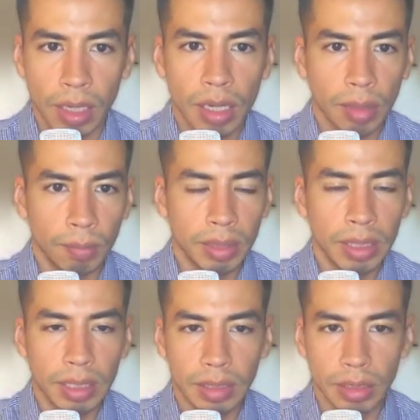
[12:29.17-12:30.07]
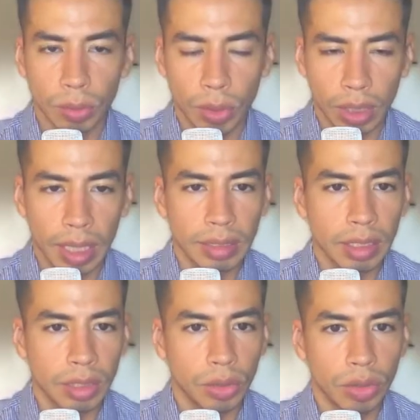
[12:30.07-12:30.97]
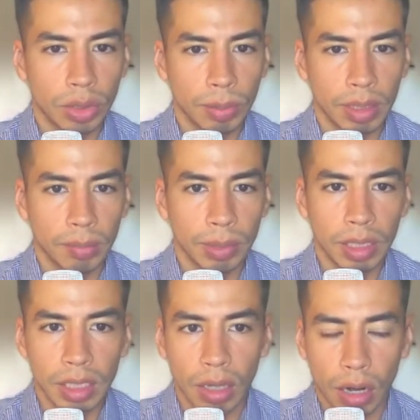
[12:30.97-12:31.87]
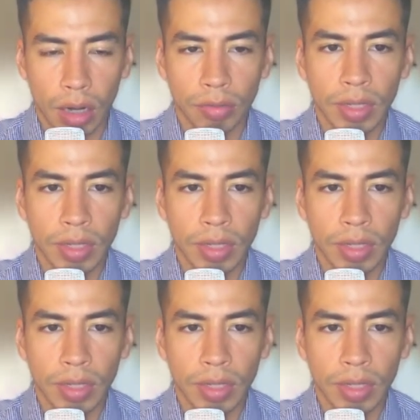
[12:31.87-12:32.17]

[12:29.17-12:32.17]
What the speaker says: completely disorganized, is going to be completely off,